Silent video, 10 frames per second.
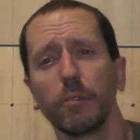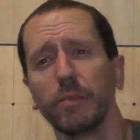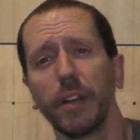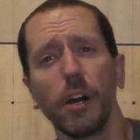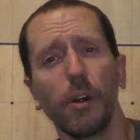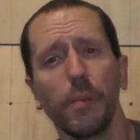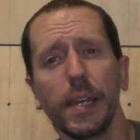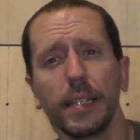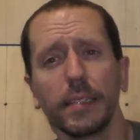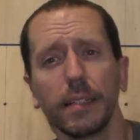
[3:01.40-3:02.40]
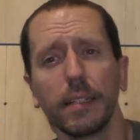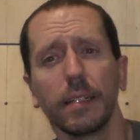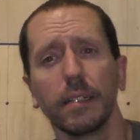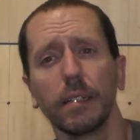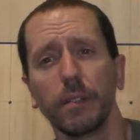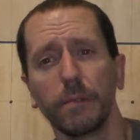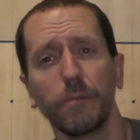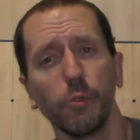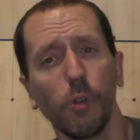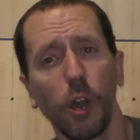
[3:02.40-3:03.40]
Gravel makes a
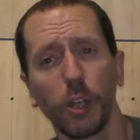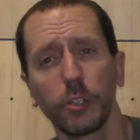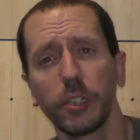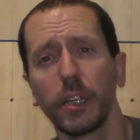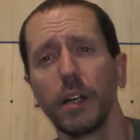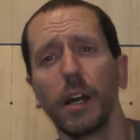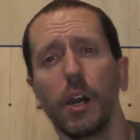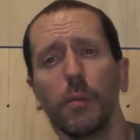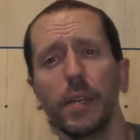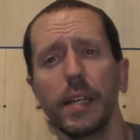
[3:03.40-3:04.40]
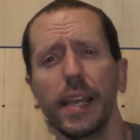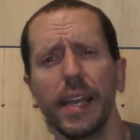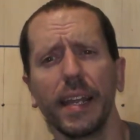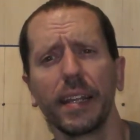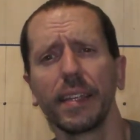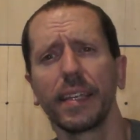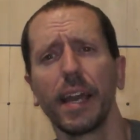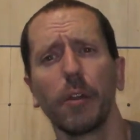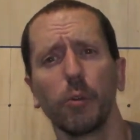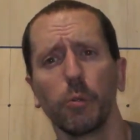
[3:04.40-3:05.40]
full hard shell helmet, and I think
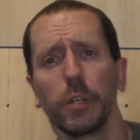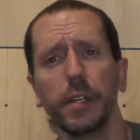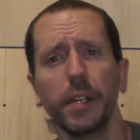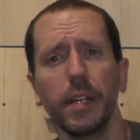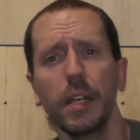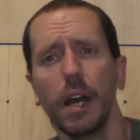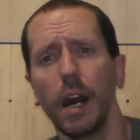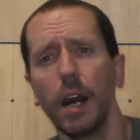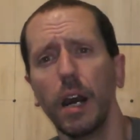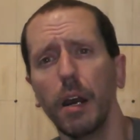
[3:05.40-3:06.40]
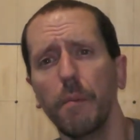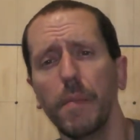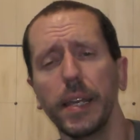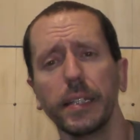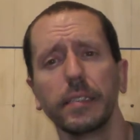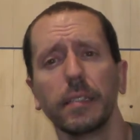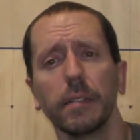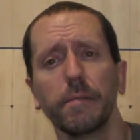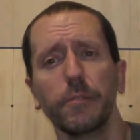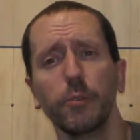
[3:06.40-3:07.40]
Edelred makes a
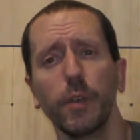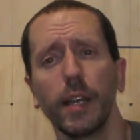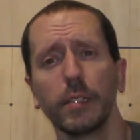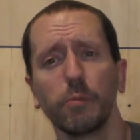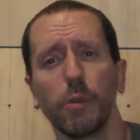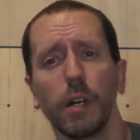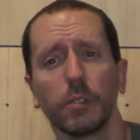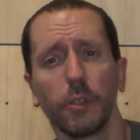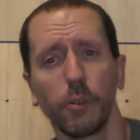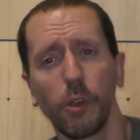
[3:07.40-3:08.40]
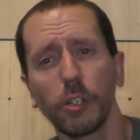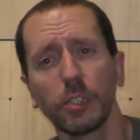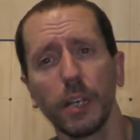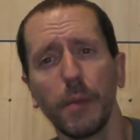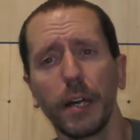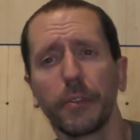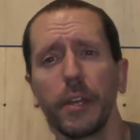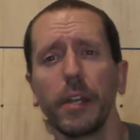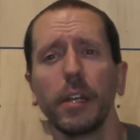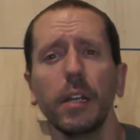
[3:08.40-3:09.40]
few as well. So there are some out
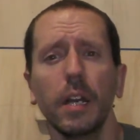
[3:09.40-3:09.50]
there